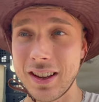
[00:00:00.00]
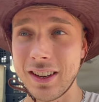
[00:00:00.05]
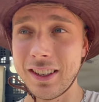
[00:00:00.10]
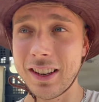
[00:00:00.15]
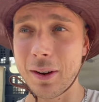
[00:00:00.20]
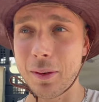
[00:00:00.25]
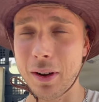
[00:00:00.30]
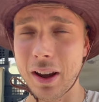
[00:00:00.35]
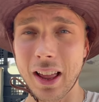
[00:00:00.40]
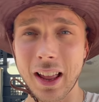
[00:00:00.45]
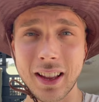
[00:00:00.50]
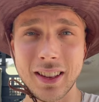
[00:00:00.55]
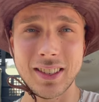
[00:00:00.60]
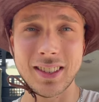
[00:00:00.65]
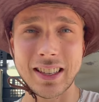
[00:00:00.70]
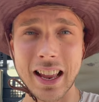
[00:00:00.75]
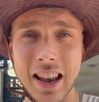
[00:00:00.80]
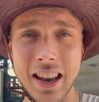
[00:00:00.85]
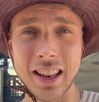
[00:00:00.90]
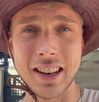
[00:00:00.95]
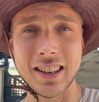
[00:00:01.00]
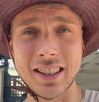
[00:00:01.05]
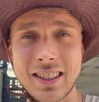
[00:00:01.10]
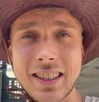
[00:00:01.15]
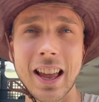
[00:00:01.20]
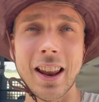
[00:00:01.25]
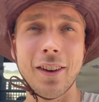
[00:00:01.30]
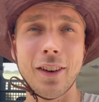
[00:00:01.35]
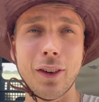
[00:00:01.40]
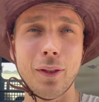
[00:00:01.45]
They were like standing on the
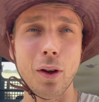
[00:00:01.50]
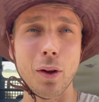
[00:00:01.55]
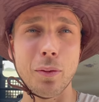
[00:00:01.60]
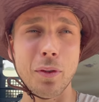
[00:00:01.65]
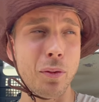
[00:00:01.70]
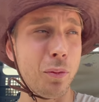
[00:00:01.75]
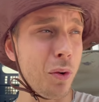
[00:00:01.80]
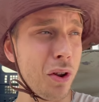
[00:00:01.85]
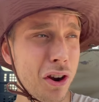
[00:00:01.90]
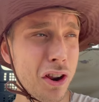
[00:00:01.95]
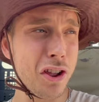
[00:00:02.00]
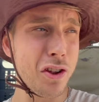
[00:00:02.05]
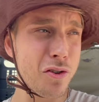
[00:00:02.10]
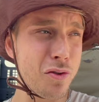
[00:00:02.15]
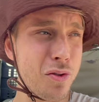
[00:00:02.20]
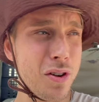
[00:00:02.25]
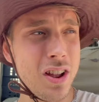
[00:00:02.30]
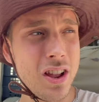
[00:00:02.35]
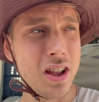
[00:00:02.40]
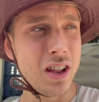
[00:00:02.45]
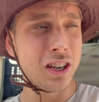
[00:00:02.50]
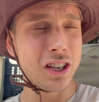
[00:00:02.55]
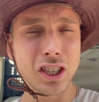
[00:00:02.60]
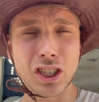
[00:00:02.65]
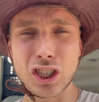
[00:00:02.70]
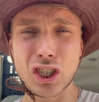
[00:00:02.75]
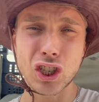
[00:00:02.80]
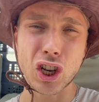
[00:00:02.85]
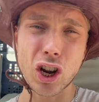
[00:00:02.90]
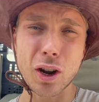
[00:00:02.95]
side of the road going, what are you
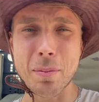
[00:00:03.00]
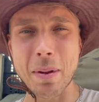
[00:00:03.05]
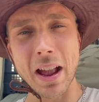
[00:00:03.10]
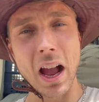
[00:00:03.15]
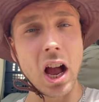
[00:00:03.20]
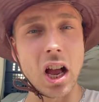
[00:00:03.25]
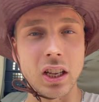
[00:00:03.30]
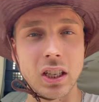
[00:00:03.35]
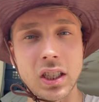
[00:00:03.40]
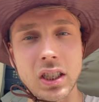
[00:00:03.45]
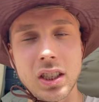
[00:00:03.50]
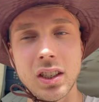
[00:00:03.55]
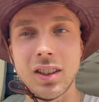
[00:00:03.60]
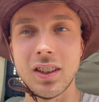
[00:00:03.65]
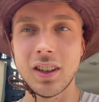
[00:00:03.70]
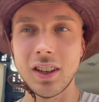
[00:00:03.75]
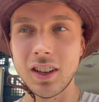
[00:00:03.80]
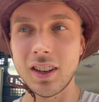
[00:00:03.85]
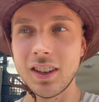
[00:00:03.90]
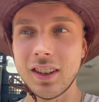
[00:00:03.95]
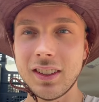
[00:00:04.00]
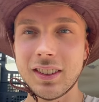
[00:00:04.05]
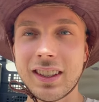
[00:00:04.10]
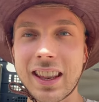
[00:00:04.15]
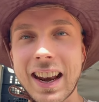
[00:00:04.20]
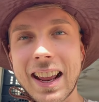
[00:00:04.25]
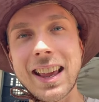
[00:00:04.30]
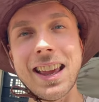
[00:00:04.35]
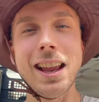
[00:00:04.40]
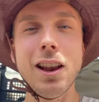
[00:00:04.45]
disturbing us?
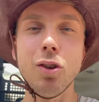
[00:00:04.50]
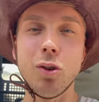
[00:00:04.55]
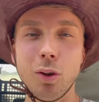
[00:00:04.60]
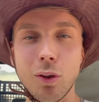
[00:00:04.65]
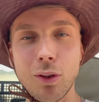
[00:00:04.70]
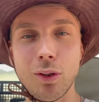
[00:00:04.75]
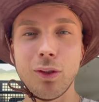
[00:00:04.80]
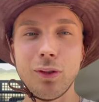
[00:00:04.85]
Tranquilo.